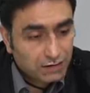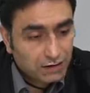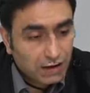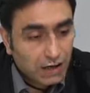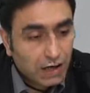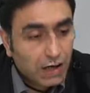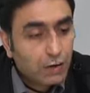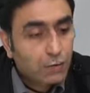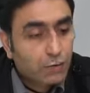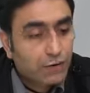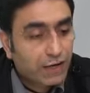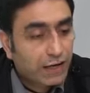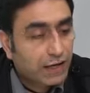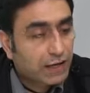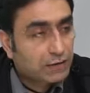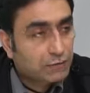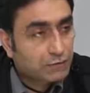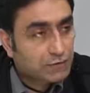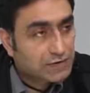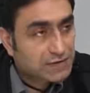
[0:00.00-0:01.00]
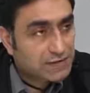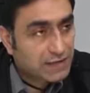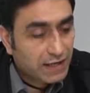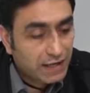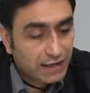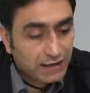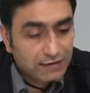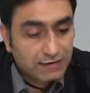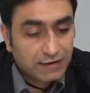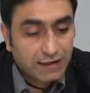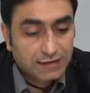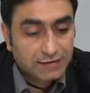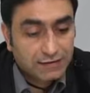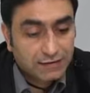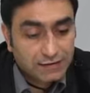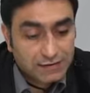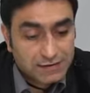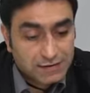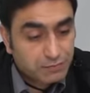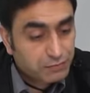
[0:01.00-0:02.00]
How can we say that
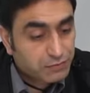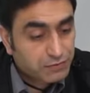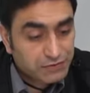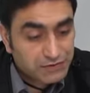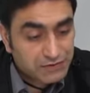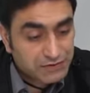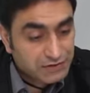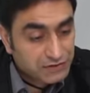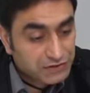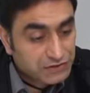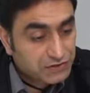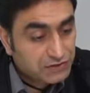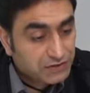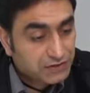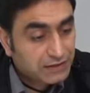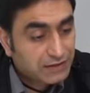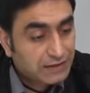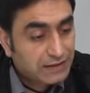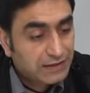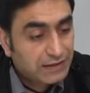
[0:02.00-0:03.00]
this procedure